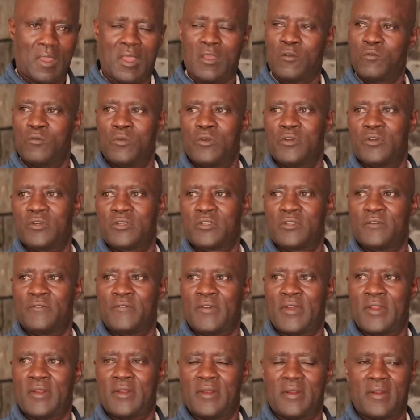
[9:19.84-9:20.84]
I could not
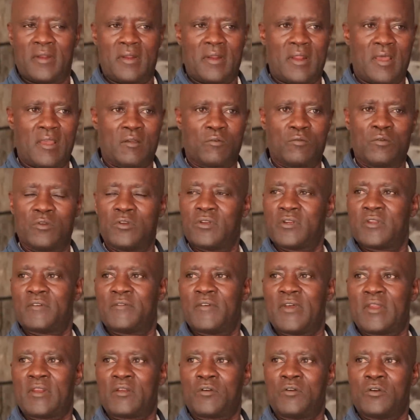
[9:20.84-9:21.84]
even
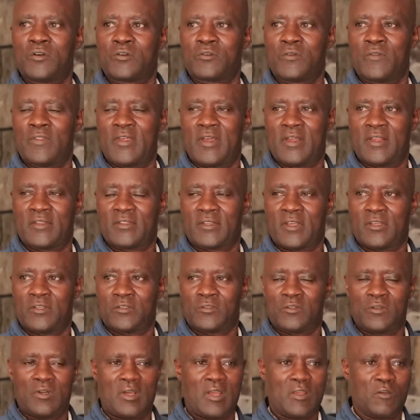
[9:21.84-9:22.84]
go to the other side.
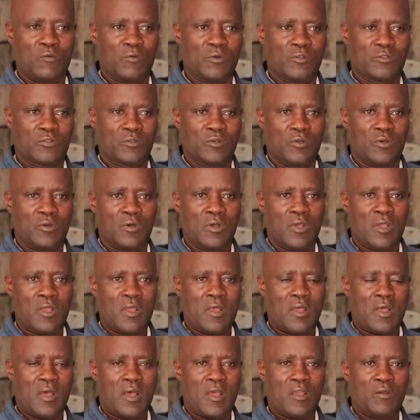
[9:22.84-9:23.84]
So I
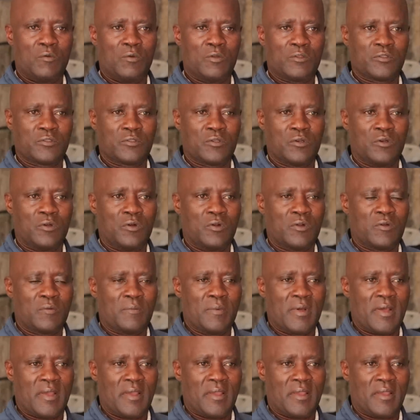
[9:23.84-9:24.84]
was
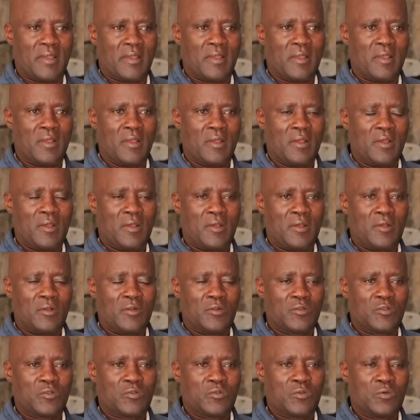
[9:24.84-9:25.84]
held by
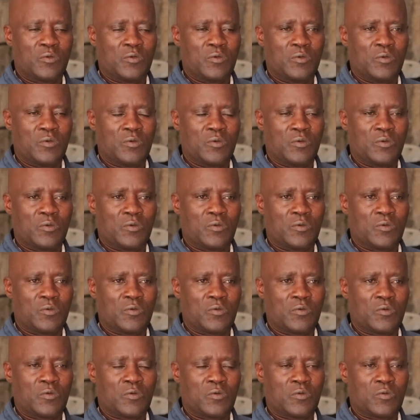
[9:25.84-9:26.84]
two
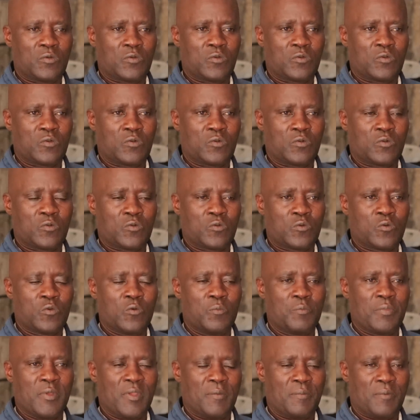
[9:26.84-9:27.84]

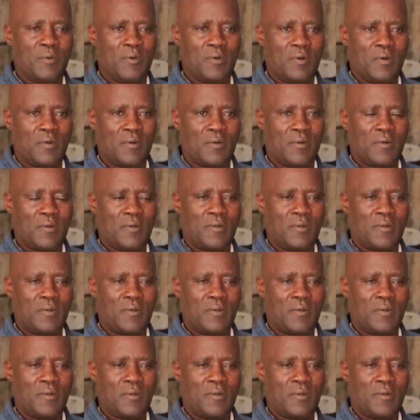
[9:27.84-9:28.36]
people.